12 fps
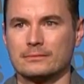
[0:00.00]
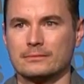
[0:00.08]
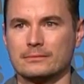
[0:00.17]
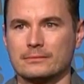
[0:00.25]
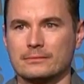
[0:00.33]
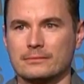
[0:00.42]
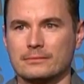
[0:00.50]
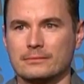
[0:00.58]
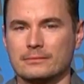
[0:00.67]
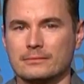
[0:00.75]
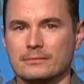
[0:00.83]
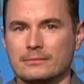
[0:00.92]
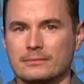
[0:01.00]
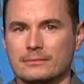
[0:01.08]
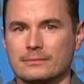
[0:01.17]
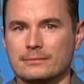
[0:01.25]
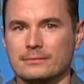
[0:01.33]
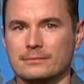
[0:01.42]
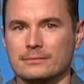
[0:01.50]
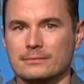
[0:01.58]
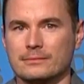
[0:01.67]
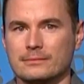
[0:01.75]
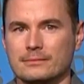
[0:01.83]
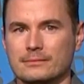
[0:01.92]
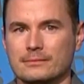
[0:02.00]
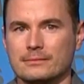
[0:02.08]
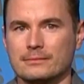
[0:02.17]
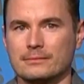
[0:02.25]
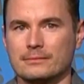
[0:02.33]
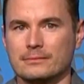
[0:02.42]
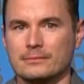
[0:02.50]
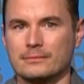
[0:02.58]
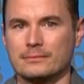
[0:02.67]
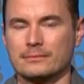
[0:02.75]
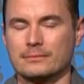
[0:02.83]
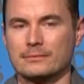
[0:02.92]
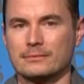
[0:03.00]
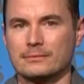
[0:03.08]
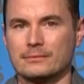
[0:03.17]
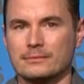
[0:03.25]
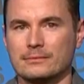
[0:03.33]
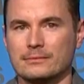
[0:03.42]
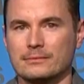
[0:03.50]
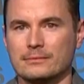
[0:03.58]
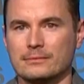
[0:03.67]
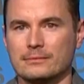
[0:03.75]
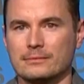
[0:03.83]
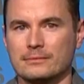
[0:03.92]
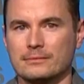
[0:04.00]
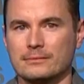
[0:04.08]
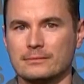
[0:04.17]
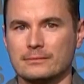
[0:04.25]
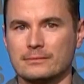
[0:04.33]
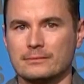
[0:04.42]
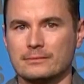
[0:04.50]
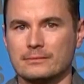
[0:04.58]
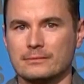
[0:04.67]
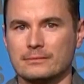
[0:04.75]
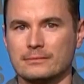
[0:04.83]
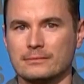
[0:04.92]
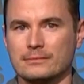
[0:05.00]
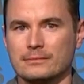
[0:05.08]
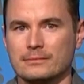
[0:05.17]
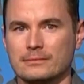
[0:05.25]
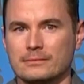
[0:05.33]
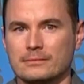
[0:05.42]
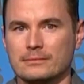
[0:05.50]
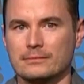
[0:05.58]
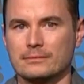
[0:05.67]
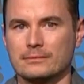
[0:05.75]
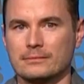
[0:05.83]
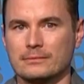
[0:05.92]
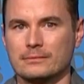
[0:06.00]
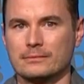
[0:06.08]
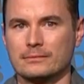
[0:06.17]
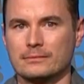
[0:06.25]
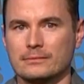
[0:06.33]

No words are spoken by the person on screen.